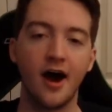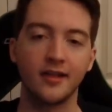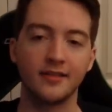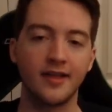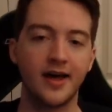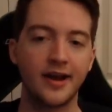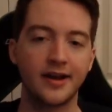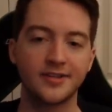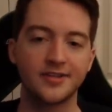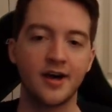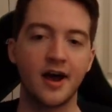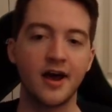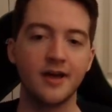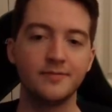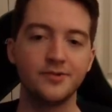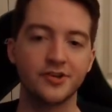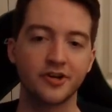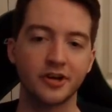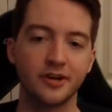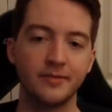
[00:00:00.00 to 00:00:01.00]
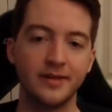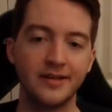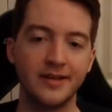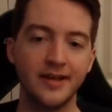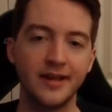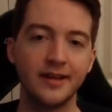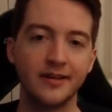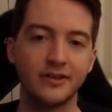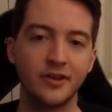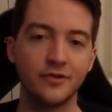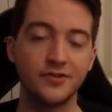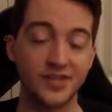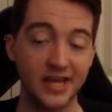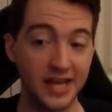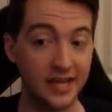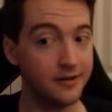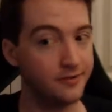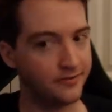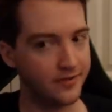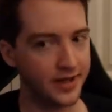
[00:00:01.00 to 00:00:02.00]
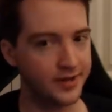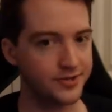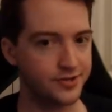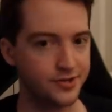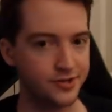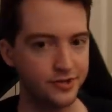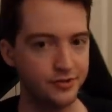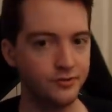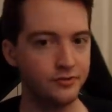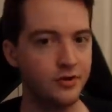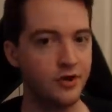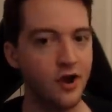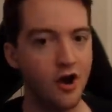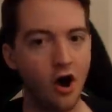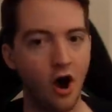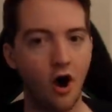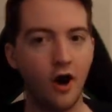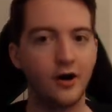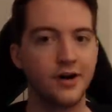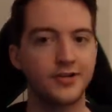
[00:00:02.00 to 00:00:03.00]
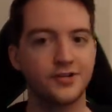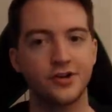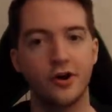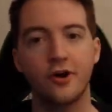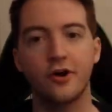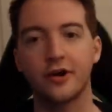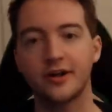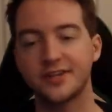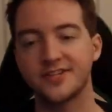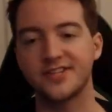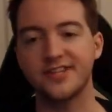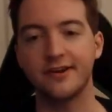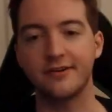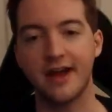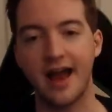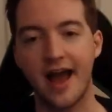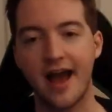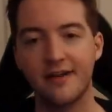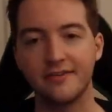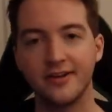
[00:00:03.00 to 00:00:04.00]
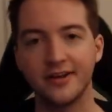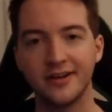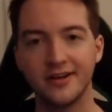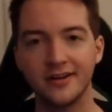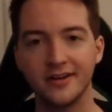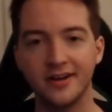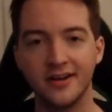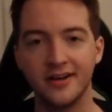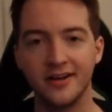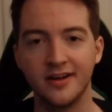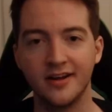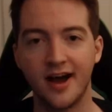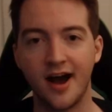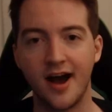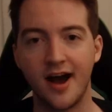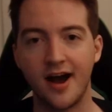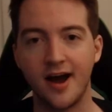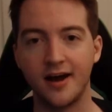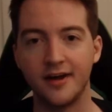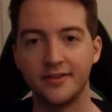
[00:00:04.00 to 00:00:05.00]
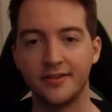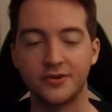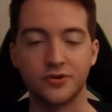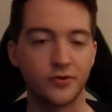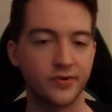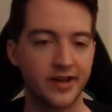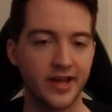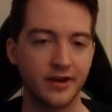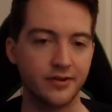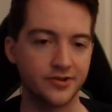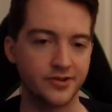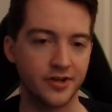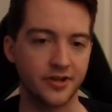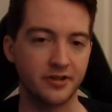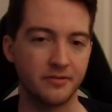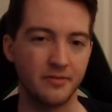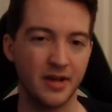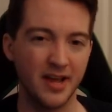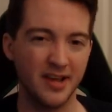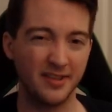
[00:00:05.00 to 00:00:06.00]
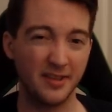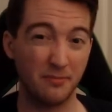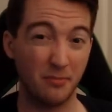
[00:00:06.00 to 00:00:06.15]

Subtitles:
A lot of times you're going to be needing those in phase 2 on targets that are having the tornadoes on them.